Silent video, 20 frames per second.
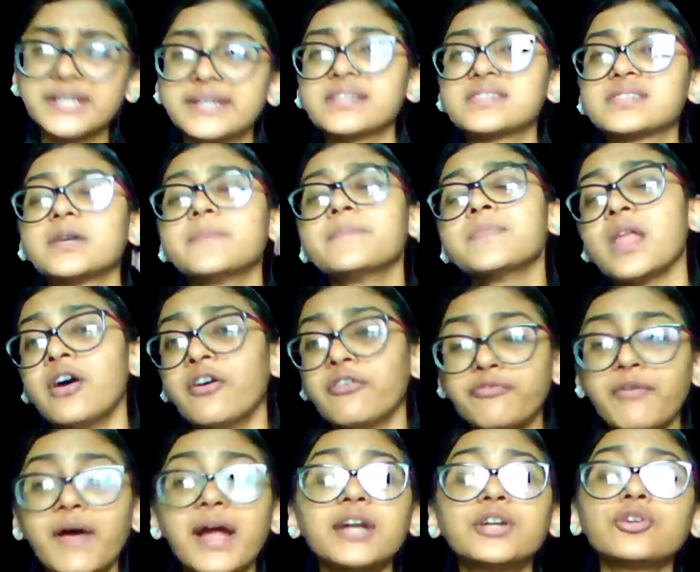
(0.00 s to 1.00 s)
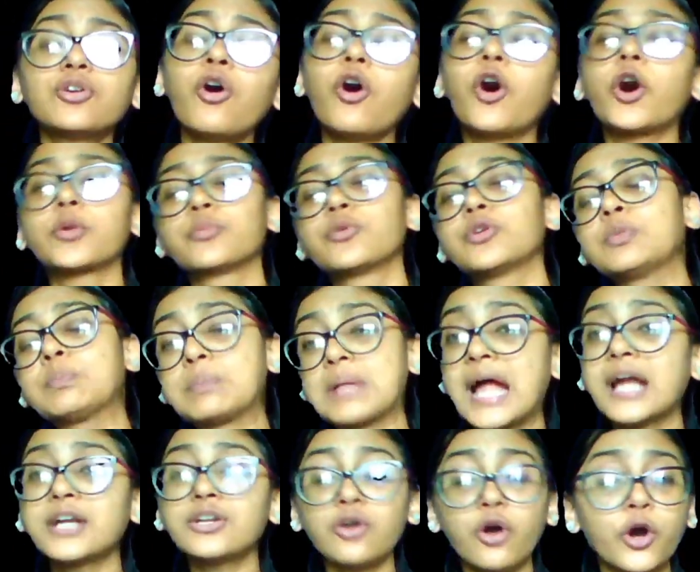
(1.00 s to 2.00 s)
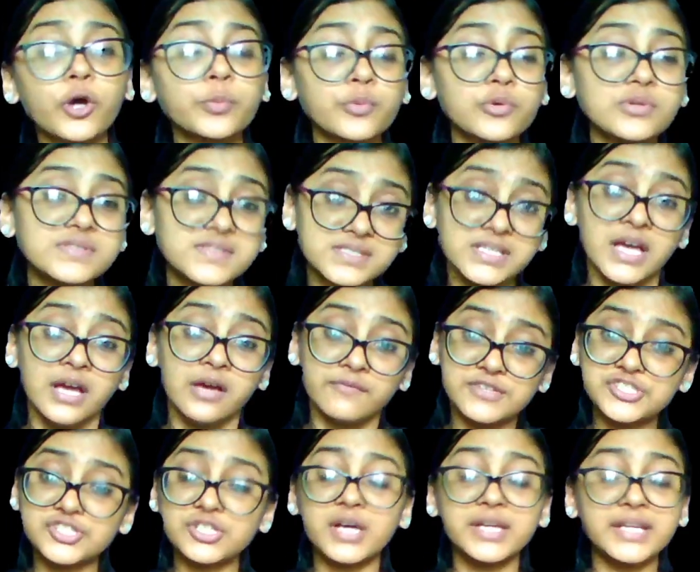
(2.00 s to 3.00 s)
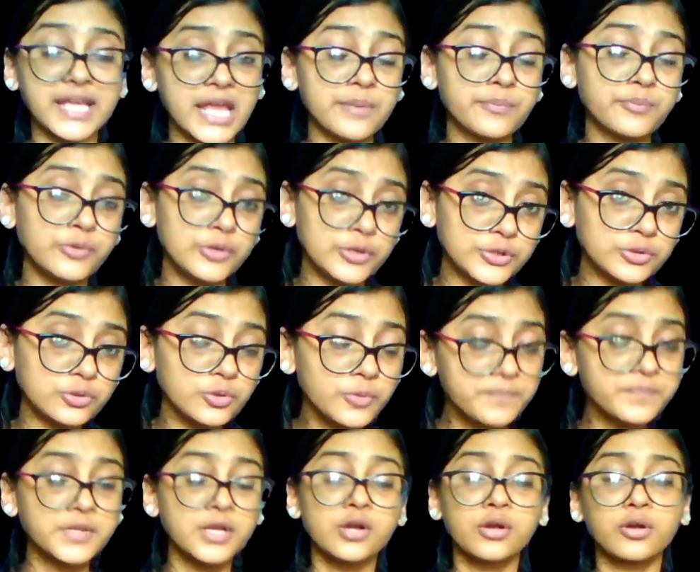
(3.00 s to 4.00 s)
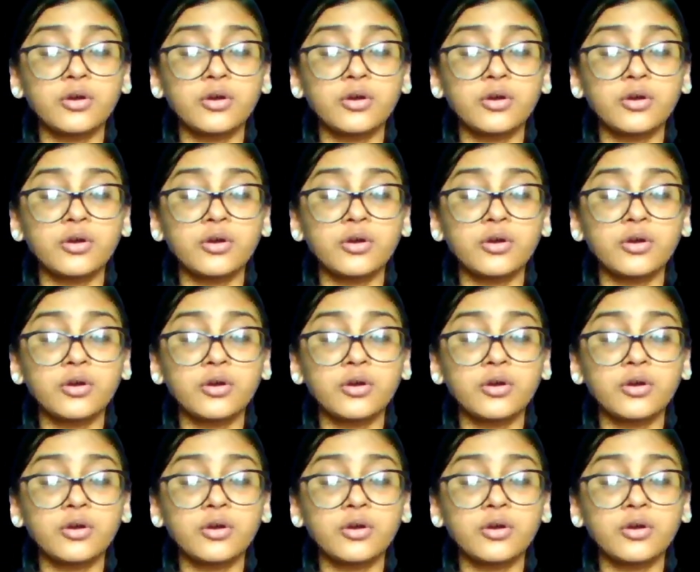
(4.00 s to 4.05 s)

It is a phytohormone, plant hormones which are able to